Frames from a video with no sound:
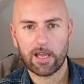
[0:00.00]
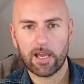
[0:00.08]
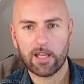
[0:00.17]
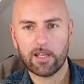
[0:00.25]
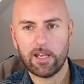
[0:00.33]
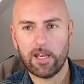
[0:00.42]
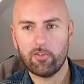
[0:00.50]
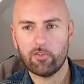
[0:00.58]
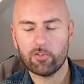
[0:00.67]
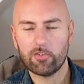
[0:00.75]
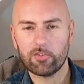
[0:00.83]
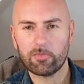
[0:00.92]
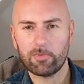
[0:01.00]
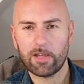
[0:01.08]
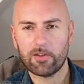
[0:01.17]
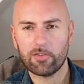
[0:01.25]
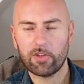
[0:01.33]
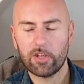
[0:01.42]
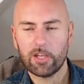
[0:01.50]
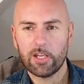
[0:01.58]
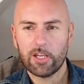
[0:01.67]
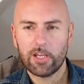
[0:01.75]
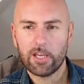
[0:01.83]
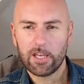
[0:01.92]
and it just smells
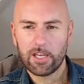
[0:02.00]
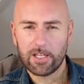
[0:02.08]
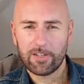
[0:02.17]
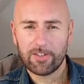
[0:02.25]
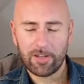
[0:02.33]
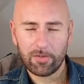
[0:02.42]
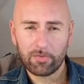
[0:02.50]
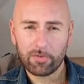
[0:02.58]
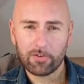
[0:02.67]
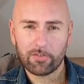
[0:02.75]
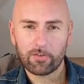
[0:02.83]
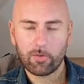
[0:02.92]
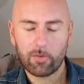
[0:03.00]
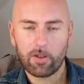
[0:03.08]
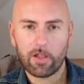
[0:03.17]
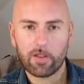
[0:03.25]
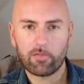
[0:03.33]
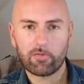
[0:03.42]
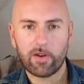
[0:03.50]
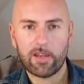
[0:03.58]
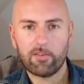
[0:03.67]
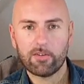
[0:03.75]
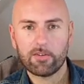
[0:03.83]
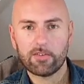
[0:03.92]
different to a lot of the
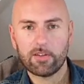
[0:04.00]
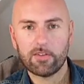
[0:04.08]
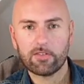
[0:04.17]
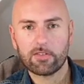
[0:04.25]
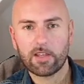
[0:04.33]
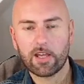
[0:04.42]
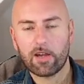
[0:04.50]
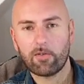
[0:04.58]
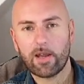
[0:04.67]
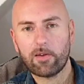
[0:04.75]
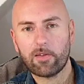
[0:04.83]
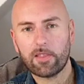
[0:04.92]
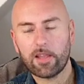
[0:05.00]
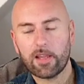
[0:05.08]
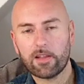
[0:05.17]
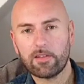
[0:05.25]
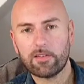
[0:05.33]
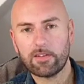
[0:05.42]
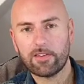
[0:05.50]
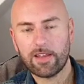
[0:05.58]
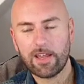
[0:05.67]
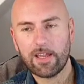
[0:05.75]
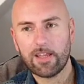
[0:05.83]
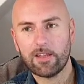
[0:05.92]
fragrances that are out there
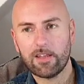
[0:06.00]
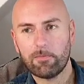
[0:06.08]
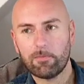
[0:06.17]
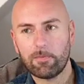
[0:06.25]
today.